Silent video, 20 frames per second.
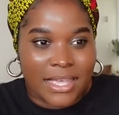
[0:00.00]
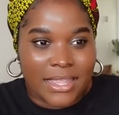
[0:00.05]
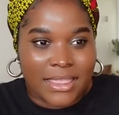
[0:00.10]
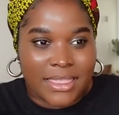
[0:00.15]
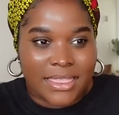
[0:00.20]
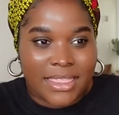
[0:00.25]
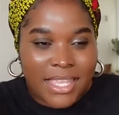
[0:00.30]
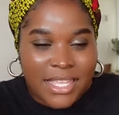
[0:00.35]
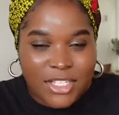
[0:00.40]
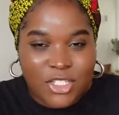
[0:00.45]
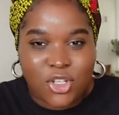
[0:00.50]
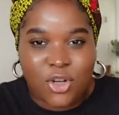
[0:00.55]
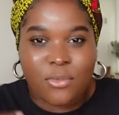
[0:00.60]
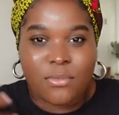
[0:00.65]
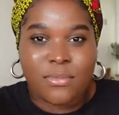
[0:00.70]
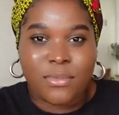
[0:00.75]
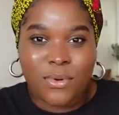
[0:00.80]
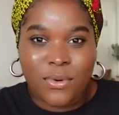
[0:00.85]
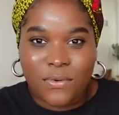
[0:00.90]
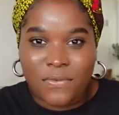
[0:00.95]
things are
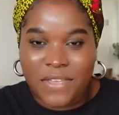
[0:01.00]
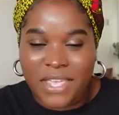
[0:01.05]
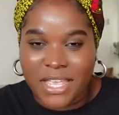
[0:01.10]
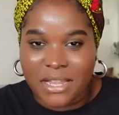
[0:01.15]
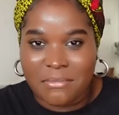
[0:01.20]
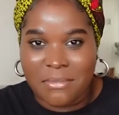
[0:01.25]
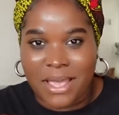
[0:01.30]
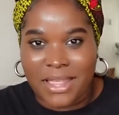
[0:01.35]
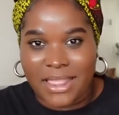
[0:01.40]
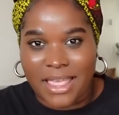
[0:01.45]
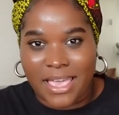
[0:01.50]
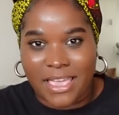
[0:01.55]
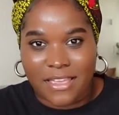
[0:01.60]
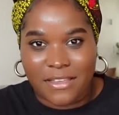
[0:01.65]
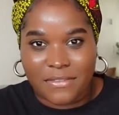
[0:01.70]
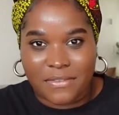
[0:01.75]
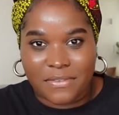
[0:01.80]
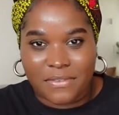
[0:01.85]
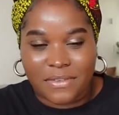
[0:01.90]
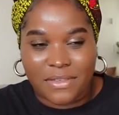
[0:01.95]
moving in my
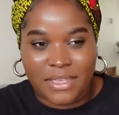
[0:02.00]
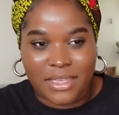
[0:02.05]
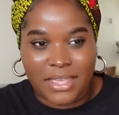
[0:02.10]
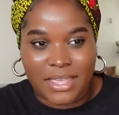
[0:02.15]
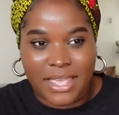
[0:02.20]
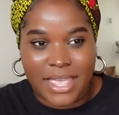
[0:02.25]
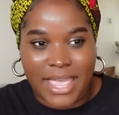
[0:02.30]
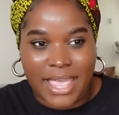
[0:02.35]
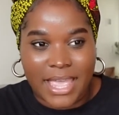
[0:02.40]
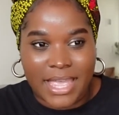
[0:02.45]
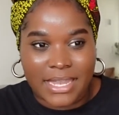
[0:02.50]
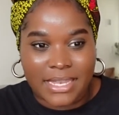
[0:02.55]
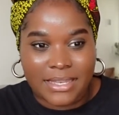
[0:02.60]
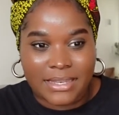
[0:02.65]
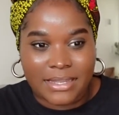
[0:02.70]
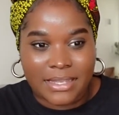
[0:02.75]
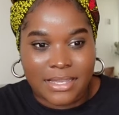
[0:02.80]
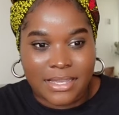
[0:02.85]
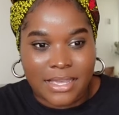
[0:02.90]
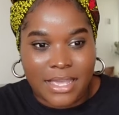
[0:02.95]
life
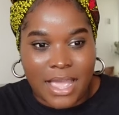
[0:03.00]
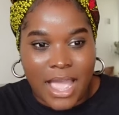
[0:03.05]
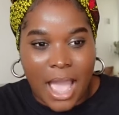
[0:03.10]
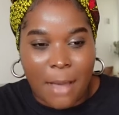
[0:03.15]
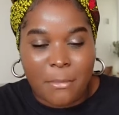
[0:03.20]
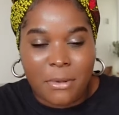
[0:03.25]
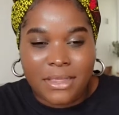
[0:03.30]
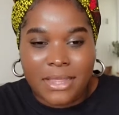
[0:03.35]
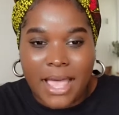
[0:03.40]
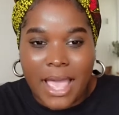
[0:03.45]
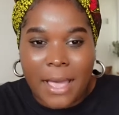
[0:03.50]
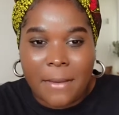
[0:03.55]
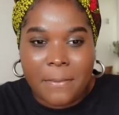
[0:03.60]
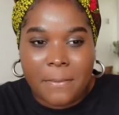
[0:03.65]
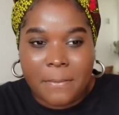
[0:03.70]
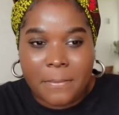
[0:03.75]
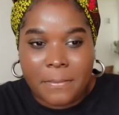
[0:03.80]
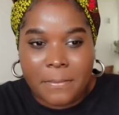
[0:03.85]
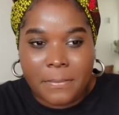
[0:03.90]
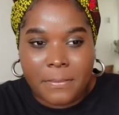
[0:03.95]
and I'm, a,
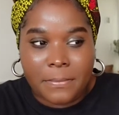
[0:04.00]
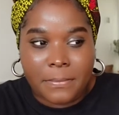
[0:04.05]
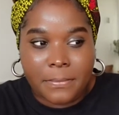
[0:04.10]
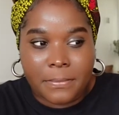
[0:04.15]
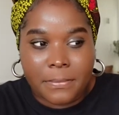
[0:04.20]
I'm,